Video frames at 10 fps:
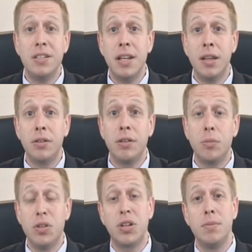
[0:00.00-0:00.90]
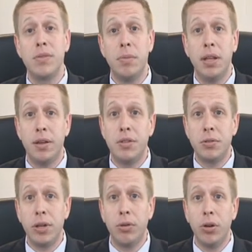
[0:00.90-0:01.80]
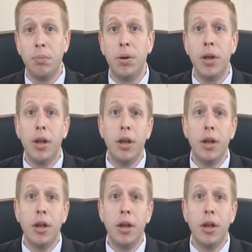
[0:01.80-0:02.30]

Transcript: standard, which comes from an industry group,